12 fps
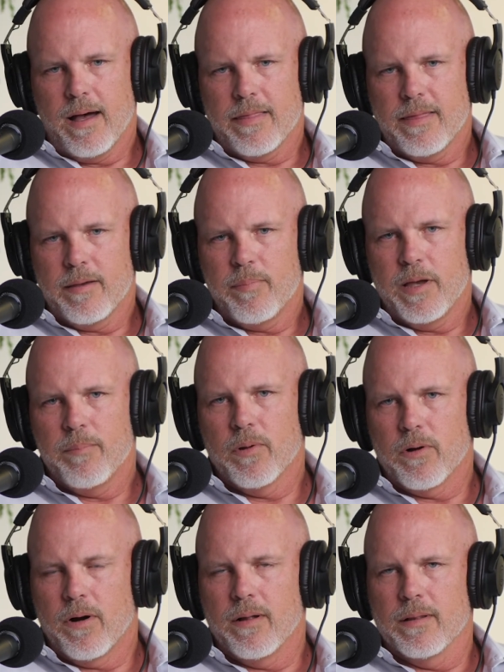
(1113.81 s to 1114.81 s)
I think
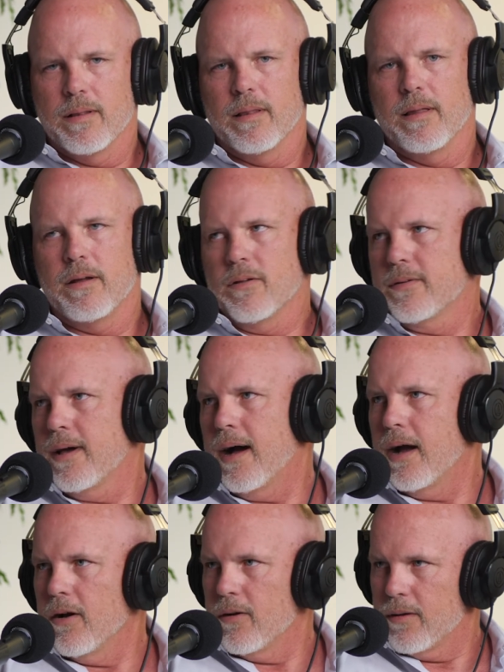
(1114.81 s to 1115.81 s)
people are a little
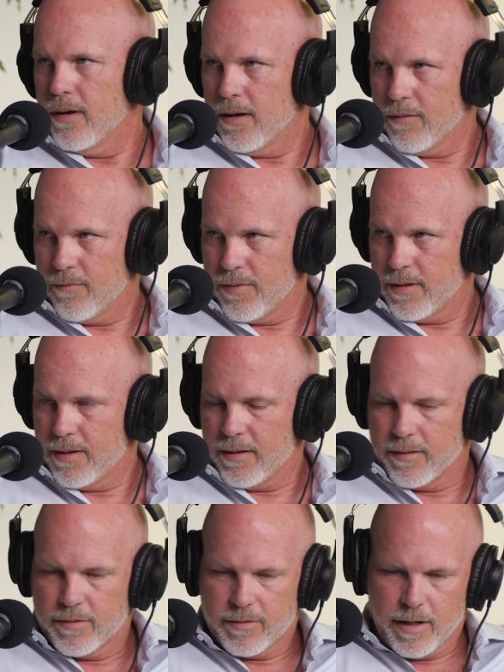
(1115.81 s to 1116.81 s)
tired of
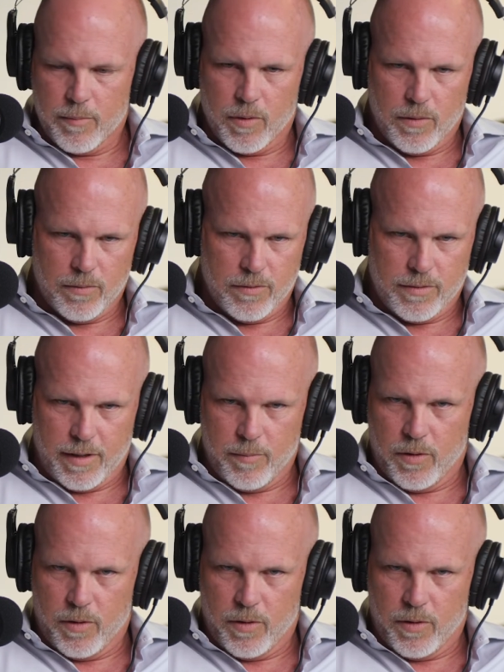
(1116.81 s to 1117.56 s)
the same old,